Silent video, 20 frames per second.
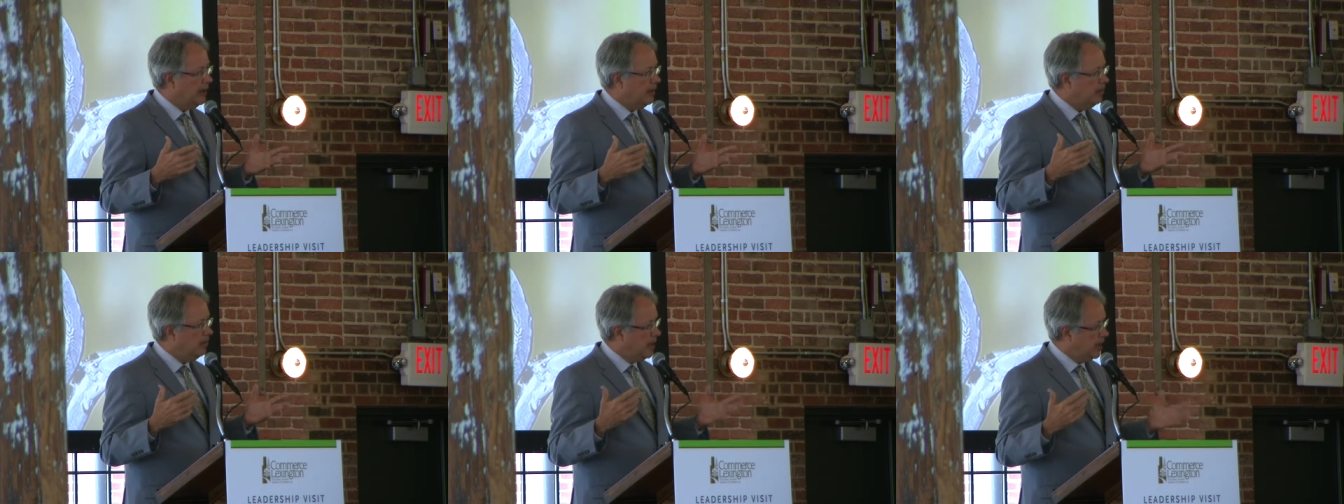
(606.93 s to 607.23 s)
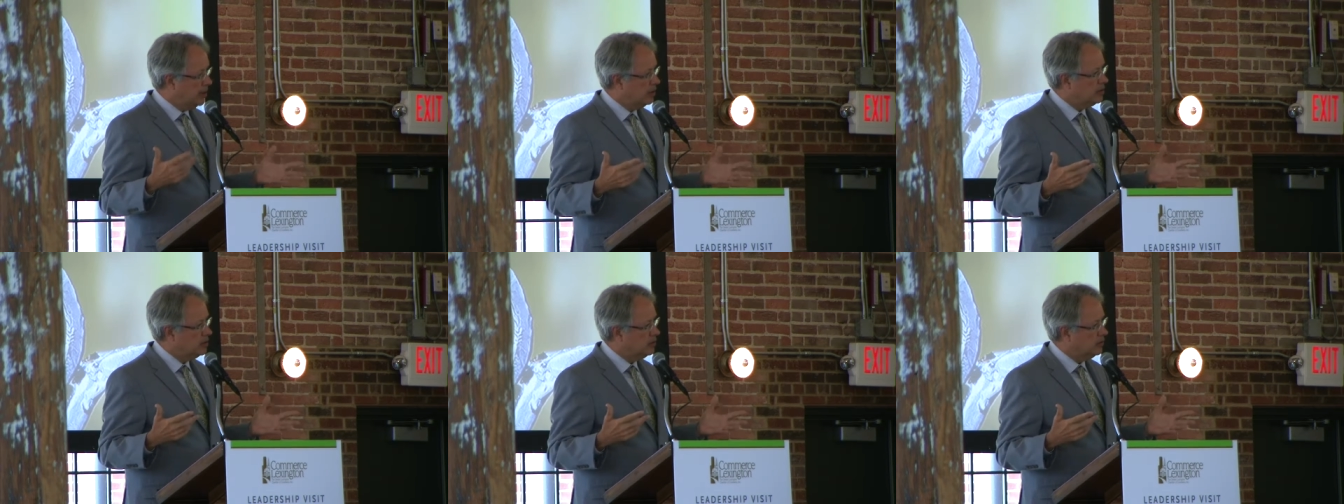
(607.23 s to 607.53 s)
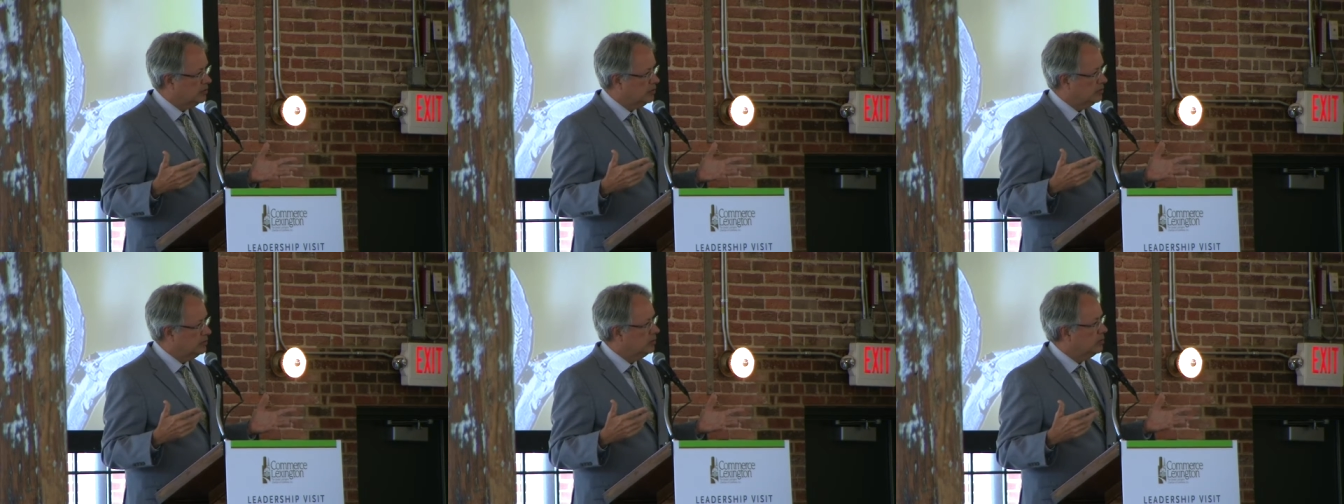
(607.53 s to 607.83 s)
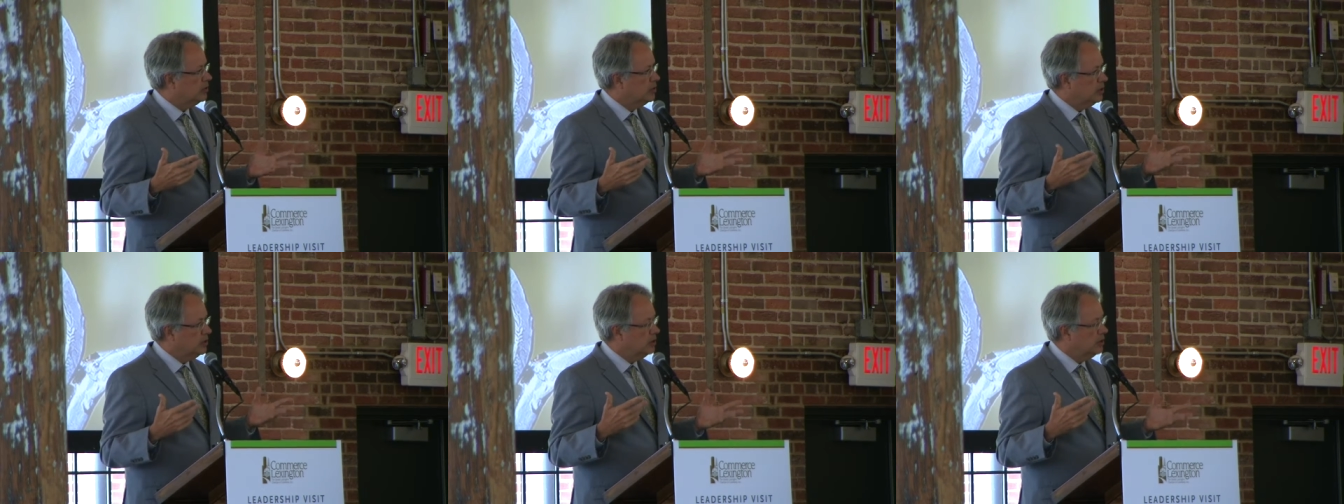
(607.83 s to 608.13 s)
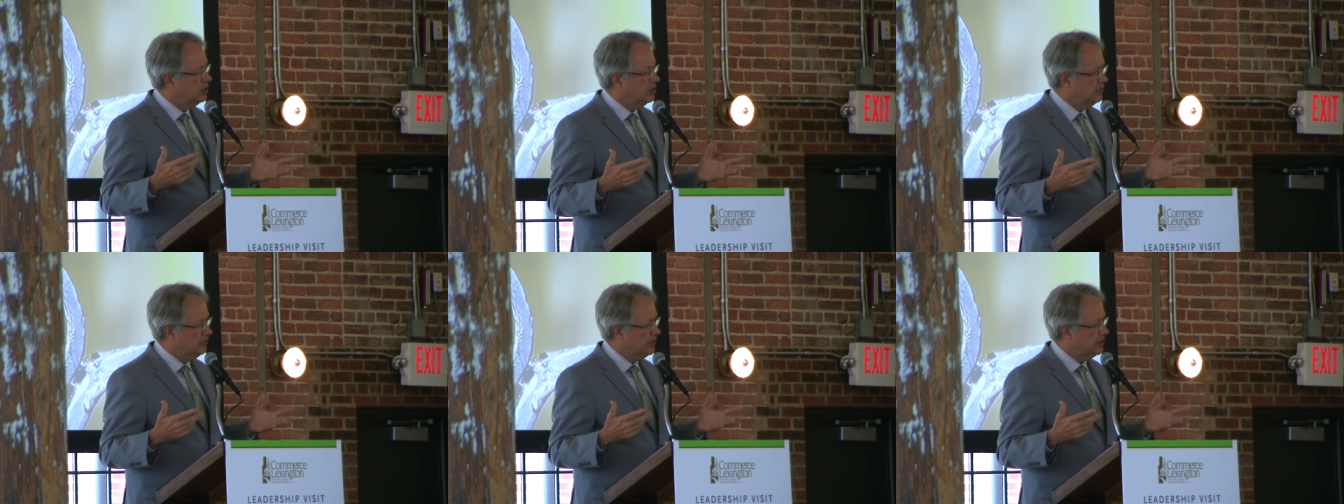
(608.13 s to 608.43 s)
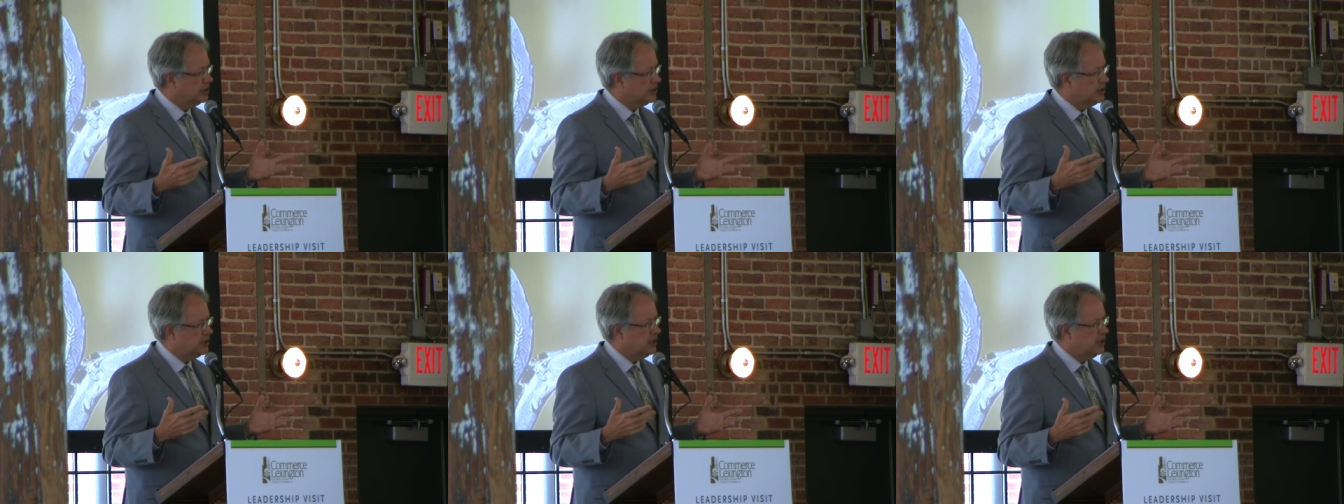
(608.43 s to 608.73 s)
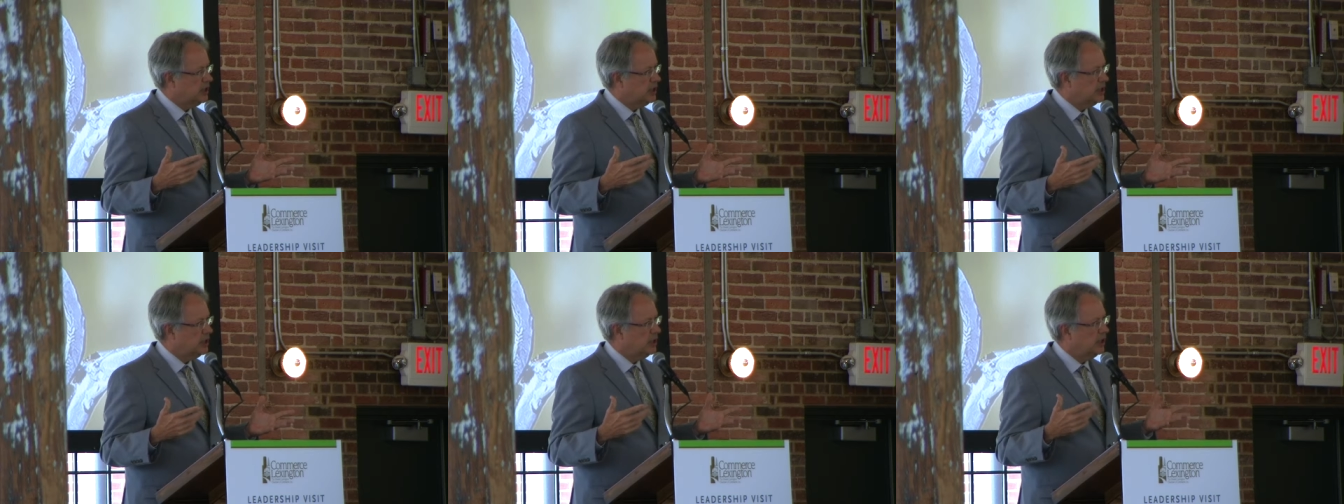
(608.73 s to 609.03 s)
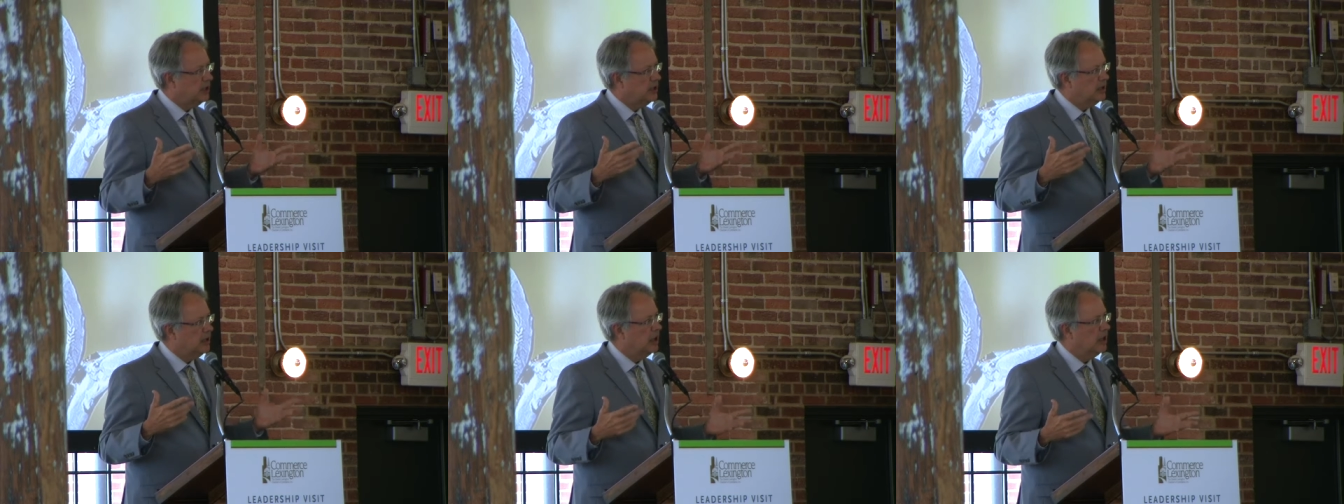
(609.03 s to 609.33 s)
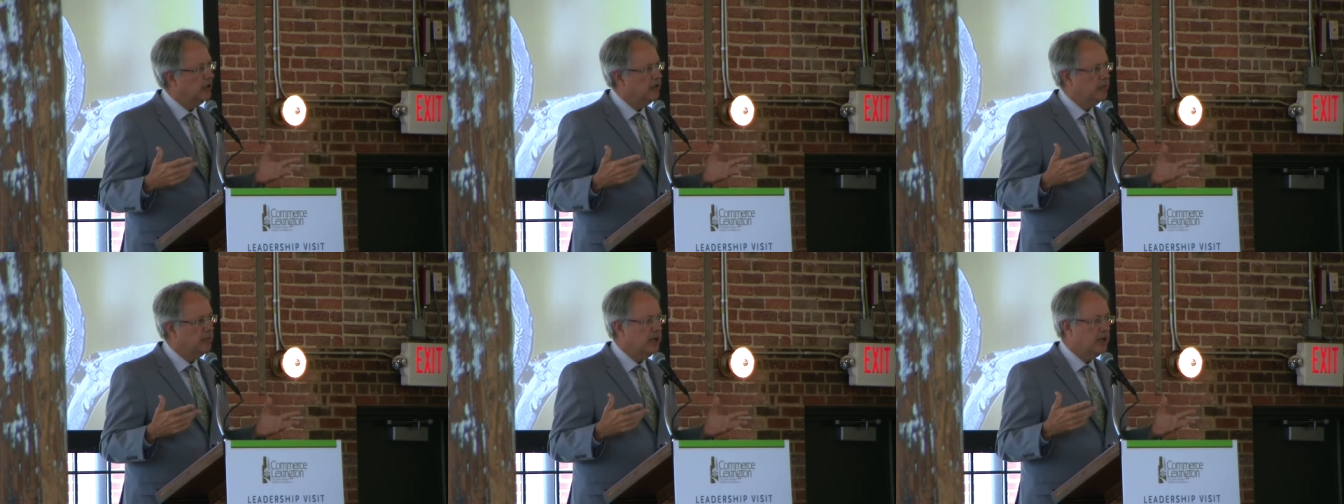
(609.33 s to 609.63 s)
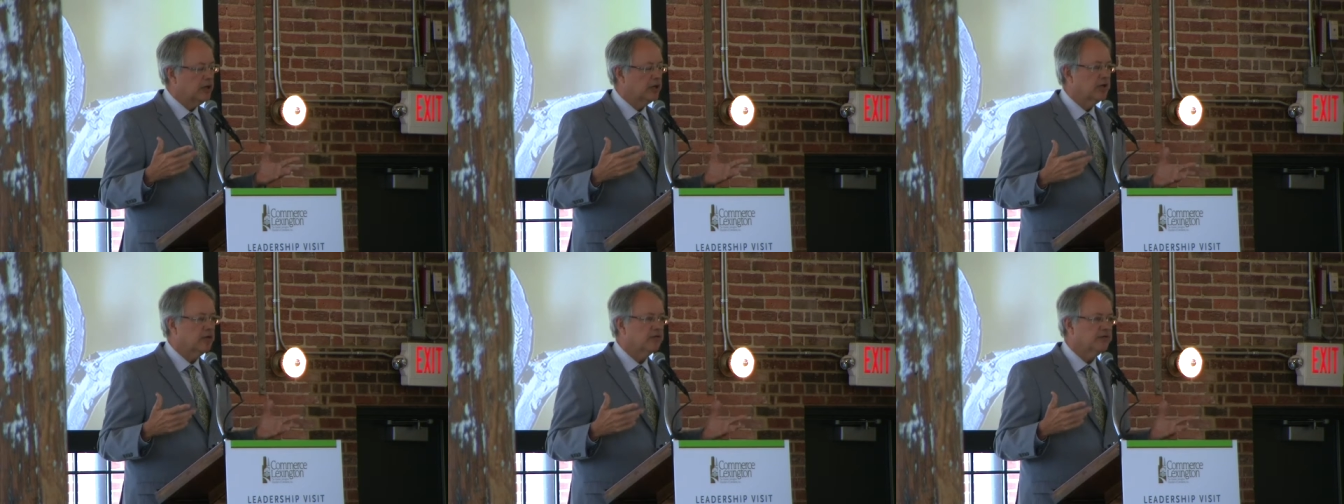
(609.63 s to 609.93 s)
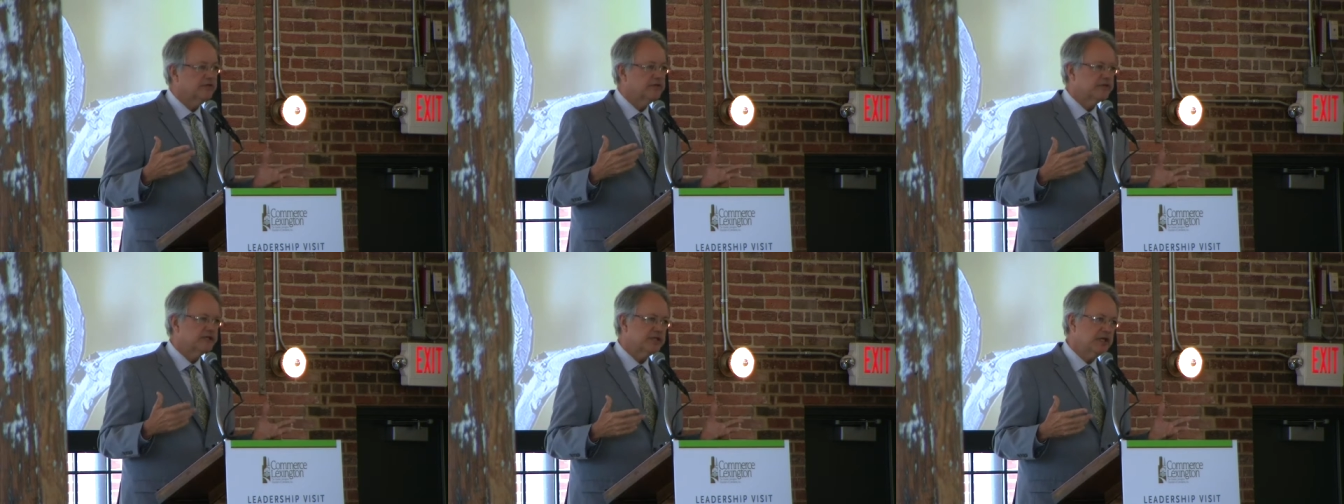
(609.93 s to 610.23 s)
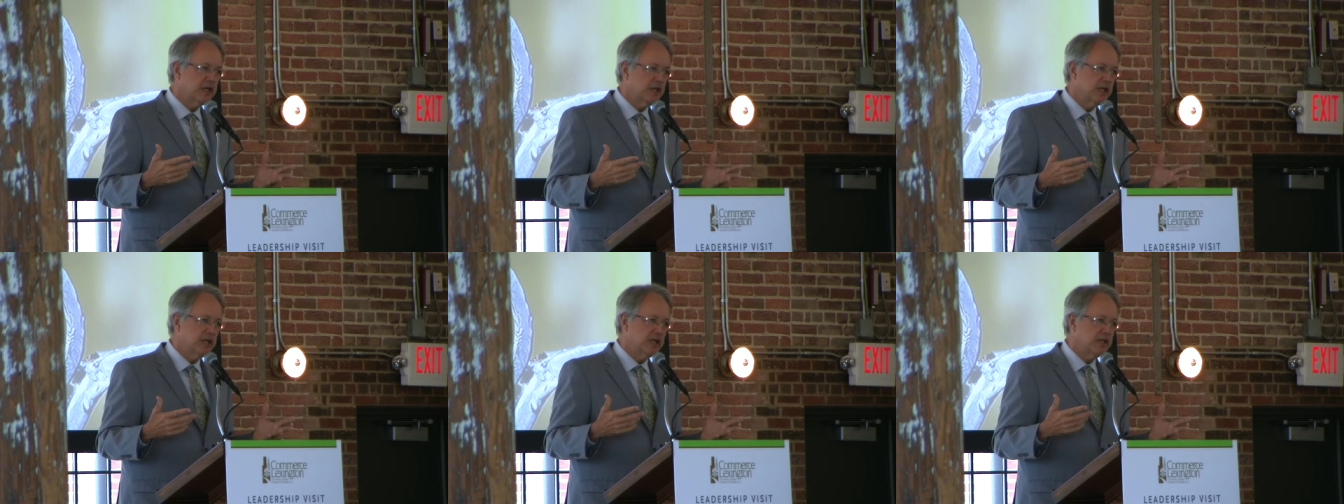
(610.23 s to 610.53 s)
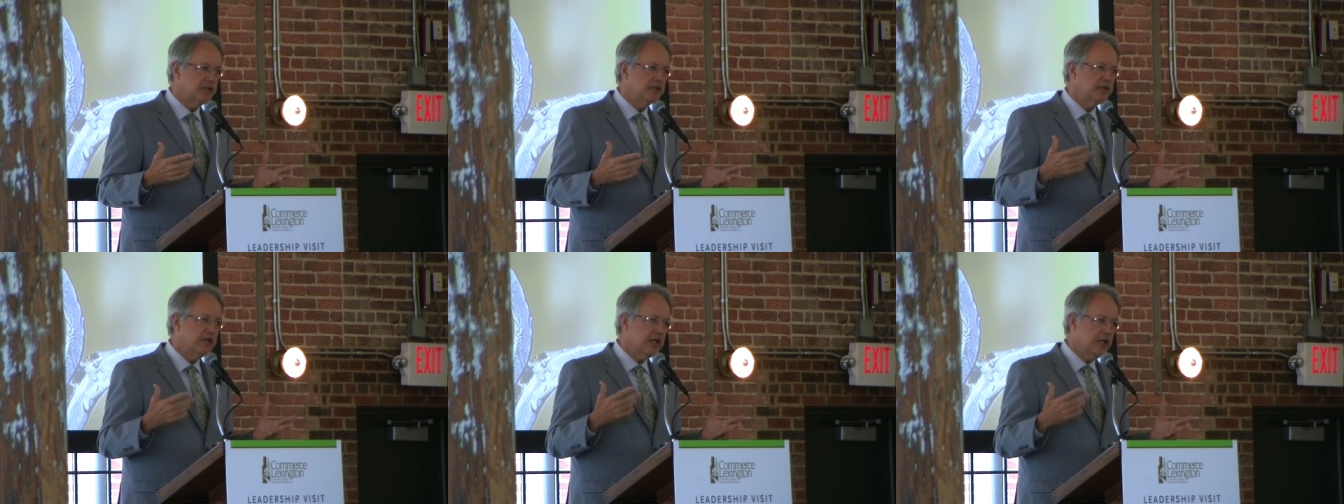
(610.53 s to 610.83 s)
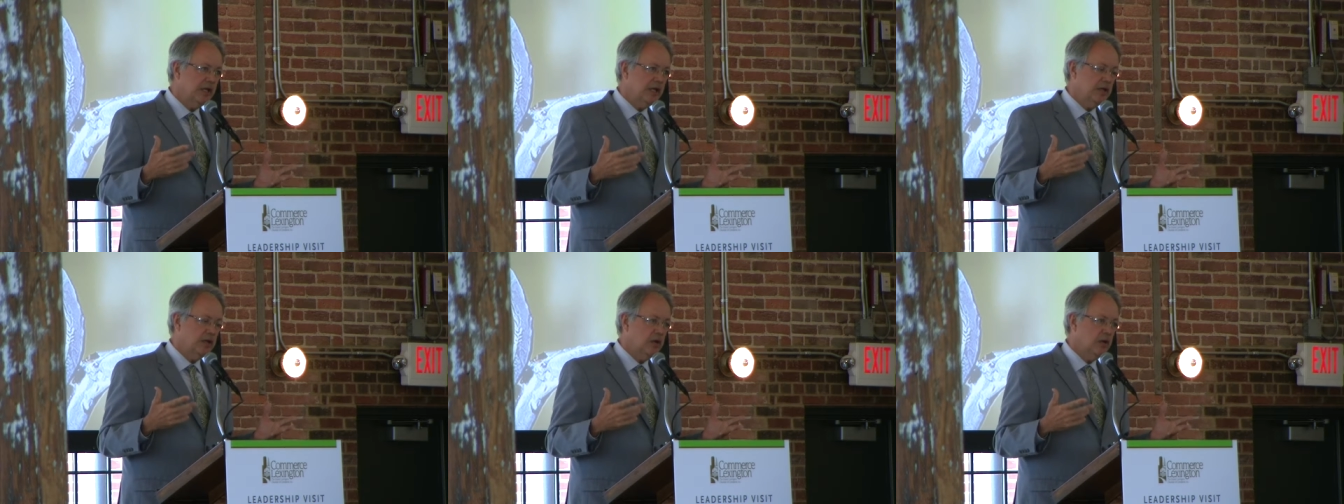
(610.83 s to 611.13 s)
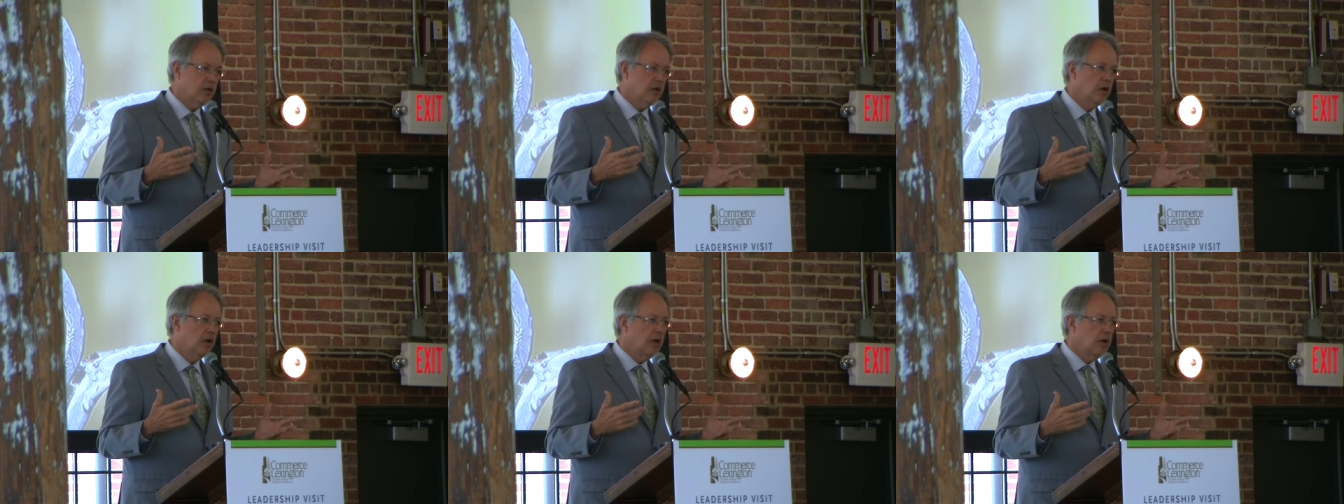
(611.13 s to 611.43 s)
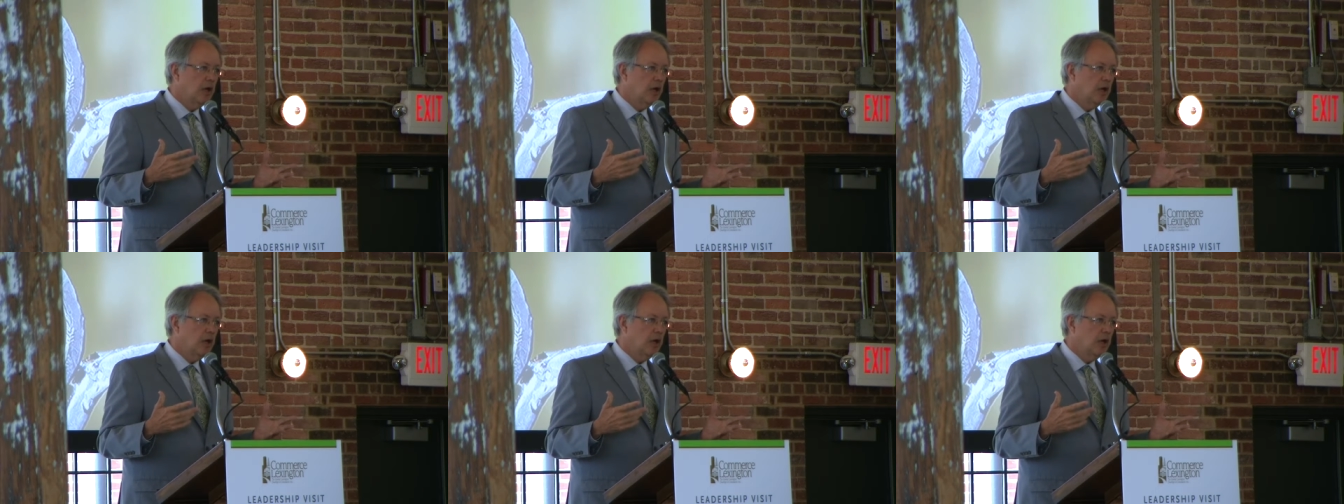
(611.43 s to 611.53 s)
medical university and other medical facilities here,